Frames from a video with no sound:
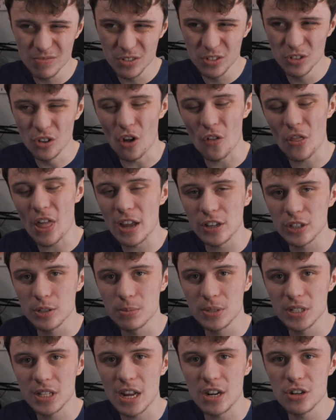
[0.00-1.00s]
not that
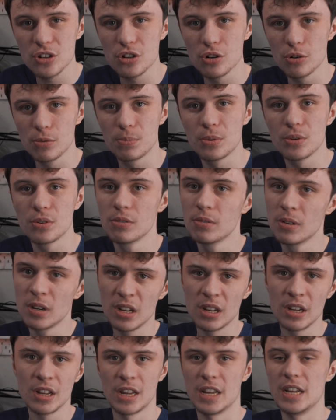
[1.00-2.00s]
substantial, but
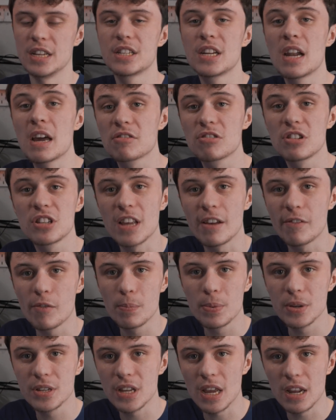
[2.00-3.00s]
it's an extra
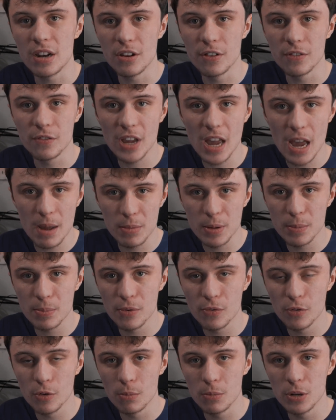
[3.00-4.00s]
7% of gaming
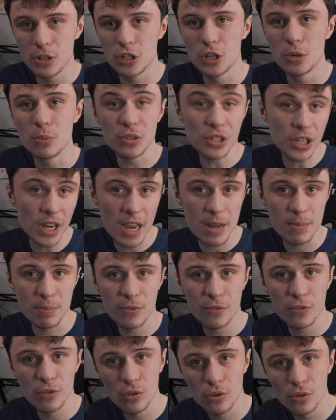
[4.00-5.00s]
performance you wasn't getting
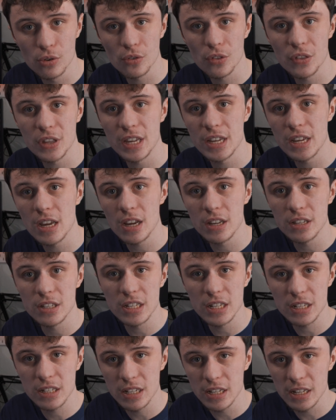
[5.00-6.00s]
before the
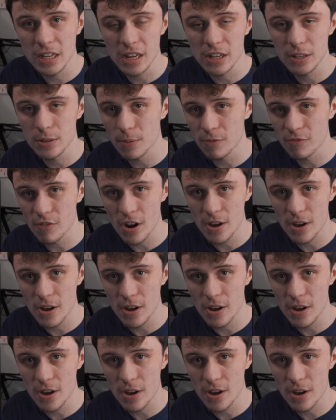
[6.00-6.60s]
16 gigs of